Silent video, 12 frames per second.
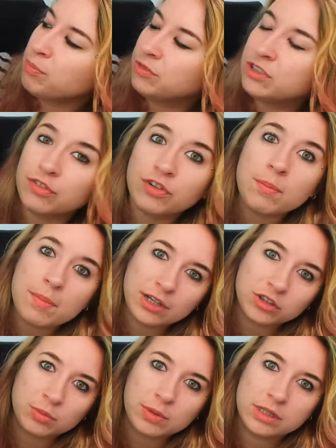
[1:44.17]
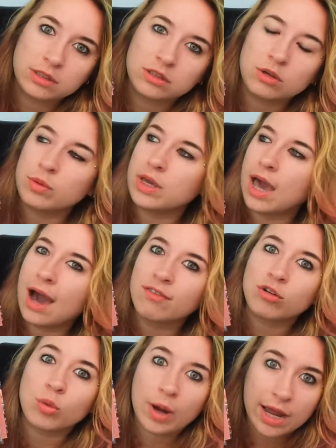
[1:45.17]
different measurements. So we
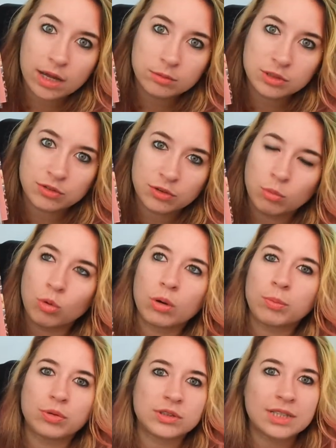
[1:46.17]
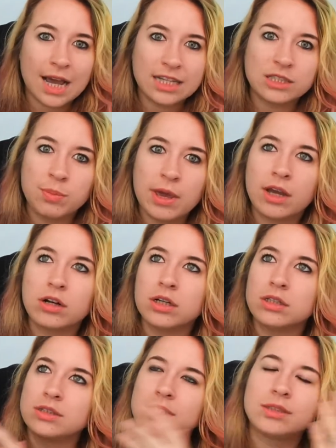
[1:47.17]
have grams for more precise
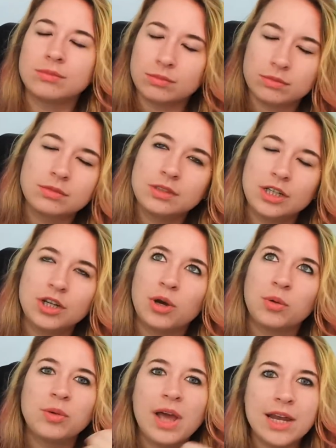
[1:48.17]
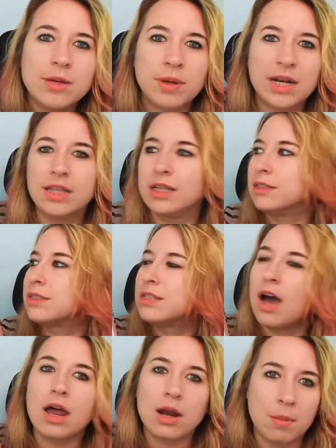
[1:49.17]
bakers and, you know, anybody that's
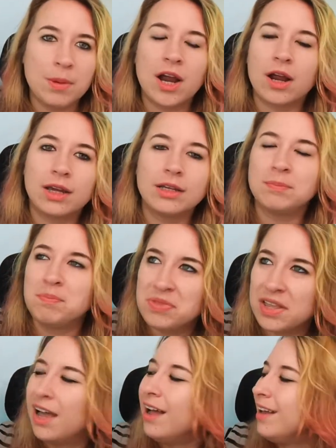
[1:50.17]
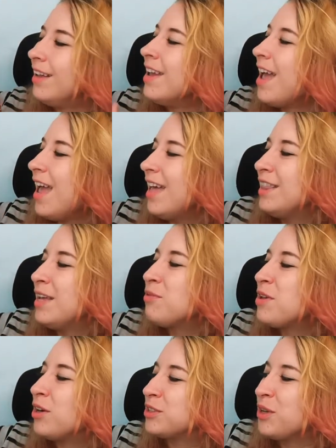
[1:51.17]
not American. And then
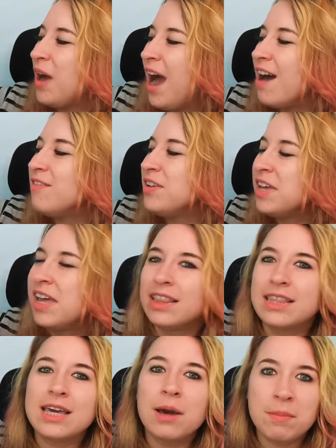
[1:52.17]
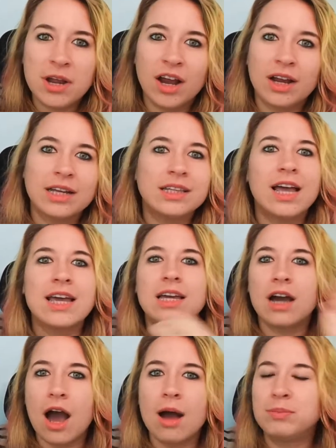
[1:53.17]
we also have the American, like,
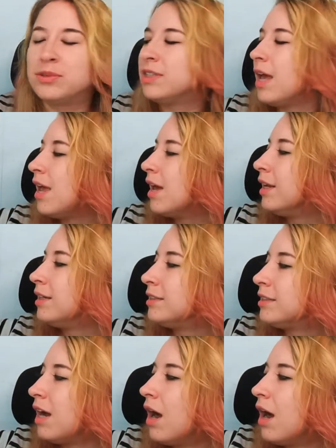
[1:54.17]
cups and,